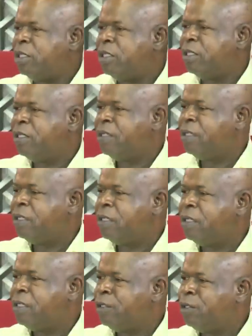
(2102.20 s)

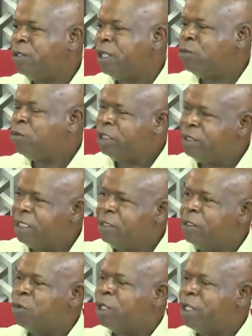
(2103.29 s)
and we say that we are running
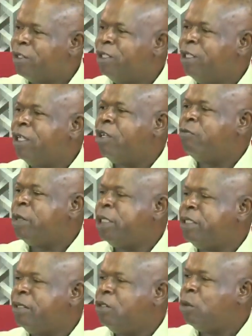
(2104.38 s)
a government. Nobody
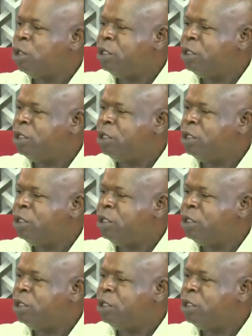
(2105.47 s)
is talking,